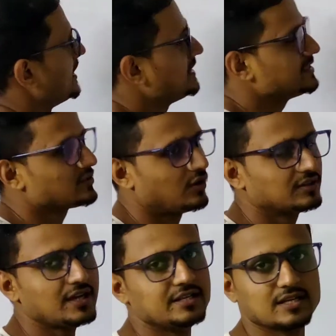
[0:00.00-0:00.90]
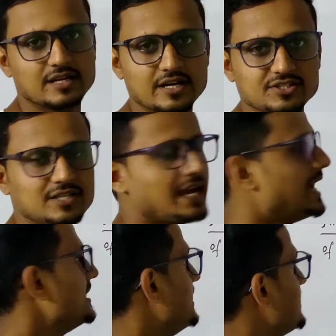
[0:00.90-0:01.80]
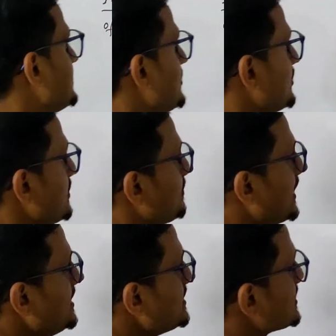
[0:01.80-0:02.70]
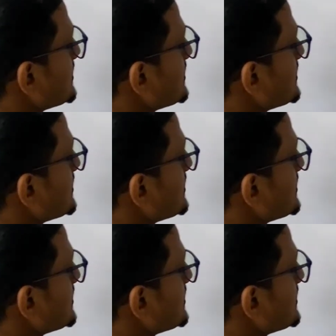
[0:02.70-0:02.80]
It is called the internal energy and it is denoted by